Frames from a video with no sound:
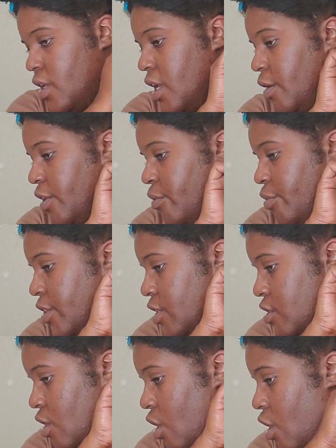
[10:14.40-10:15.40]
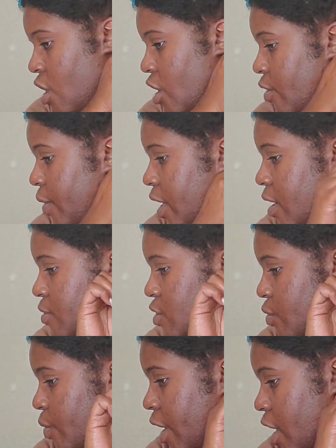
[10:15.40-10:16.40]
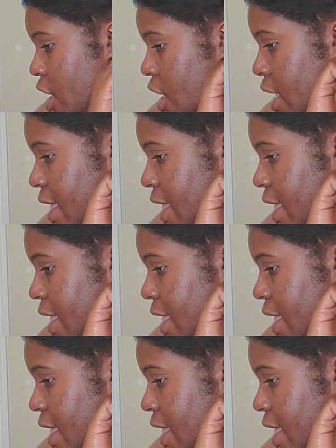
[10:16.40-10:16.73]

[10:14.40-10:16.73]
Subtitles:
I'm gonna bring this all the way up to where